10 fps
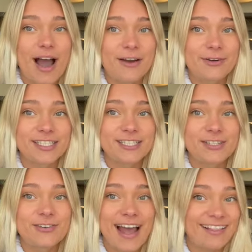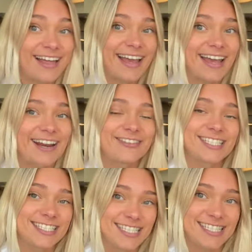I went to LA and I went
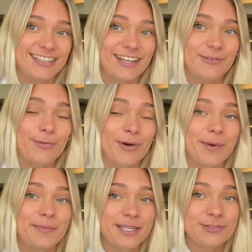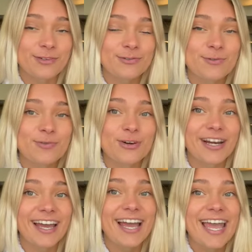to Disneyland with one of my best friends from
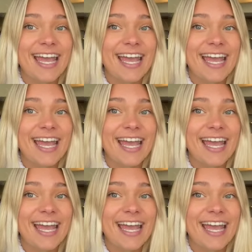Florida